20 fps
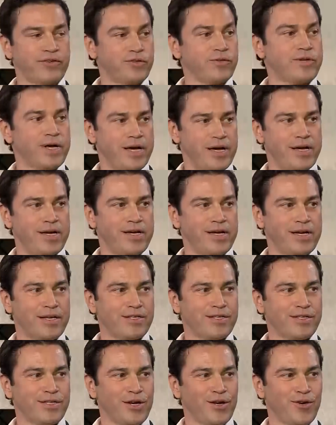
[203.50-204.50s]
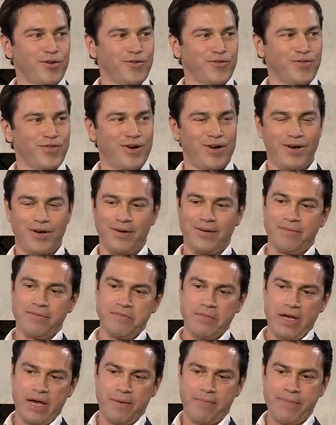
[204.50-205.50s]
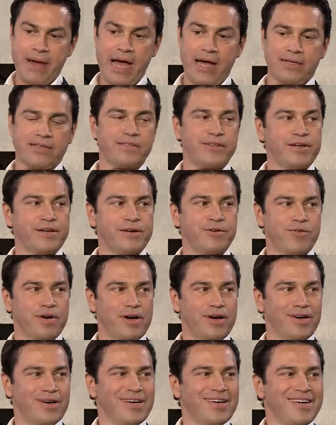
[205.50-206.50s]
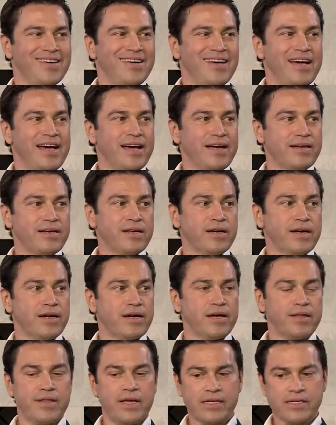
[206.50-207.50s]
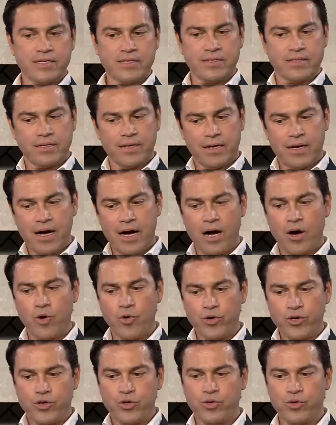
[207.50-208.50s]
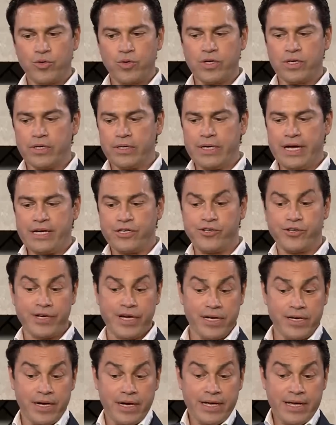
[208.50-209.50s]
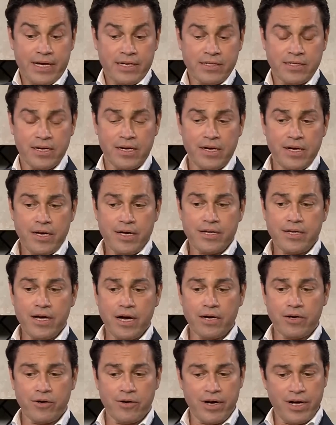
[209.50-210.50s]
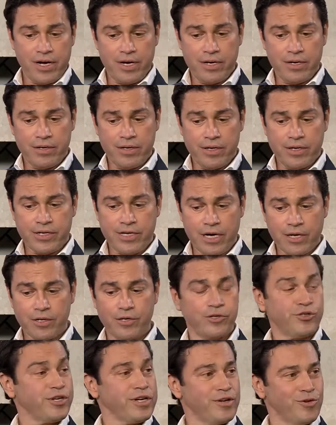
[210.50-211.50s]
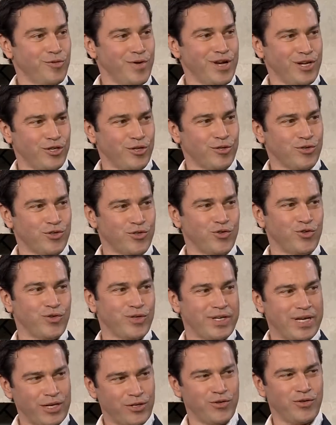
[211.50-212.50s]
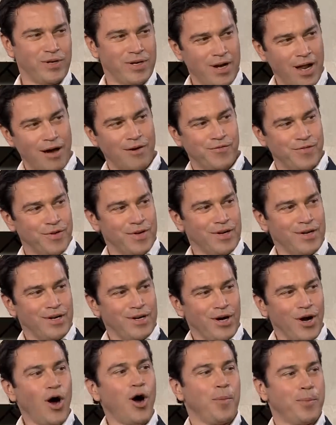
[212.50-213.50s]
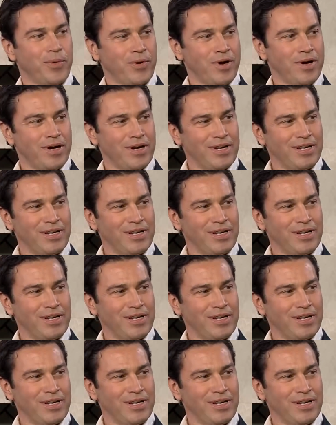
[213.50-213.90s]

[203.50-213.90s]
today instead of uh, a past era, mm. and uh, and that's how you will educate, I guess, younger uh, younger generations to get mm -hmm. to mm-hmm. love opera